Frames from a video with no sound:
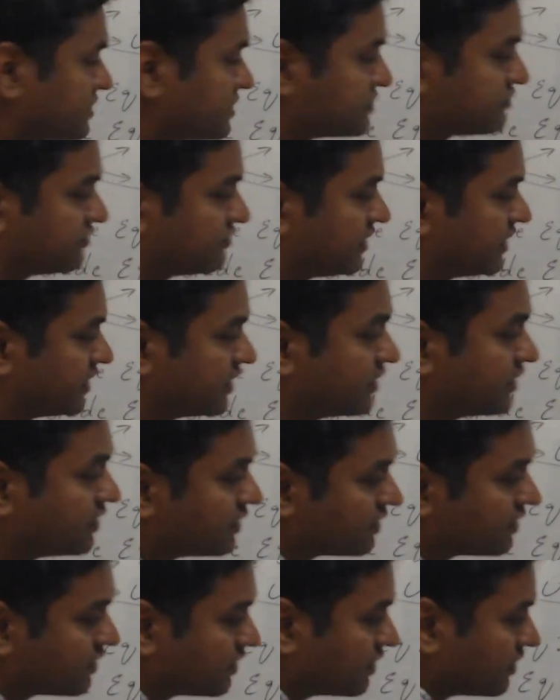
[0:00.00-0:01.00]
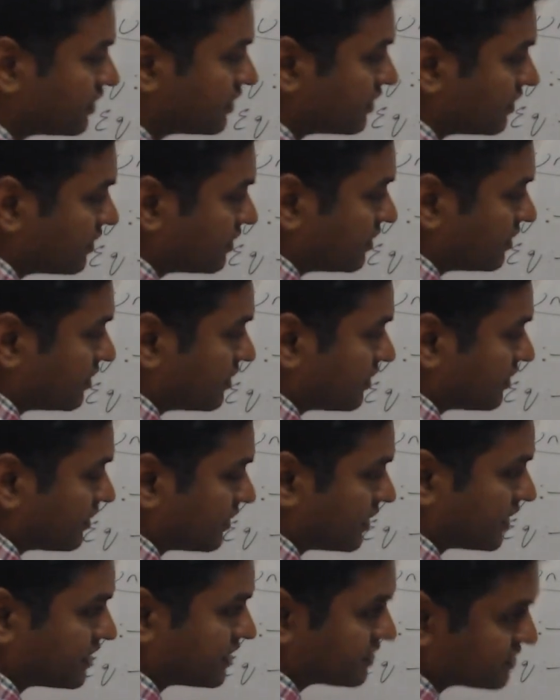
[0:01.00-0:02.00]
fine.
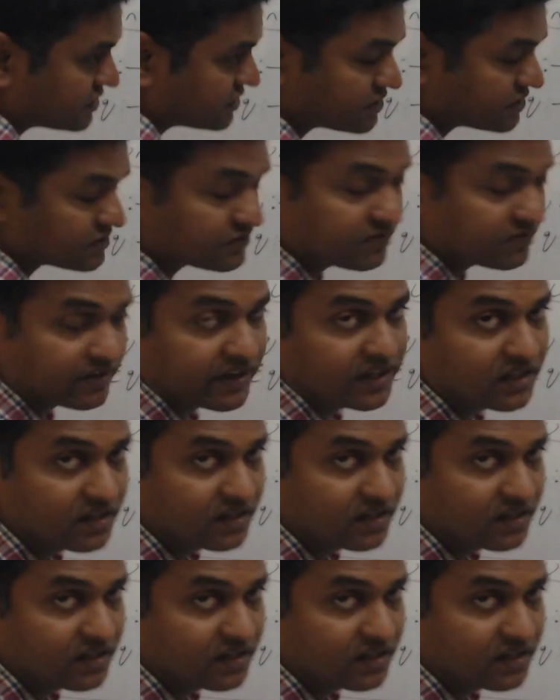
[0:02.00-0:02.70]
Direction is fine.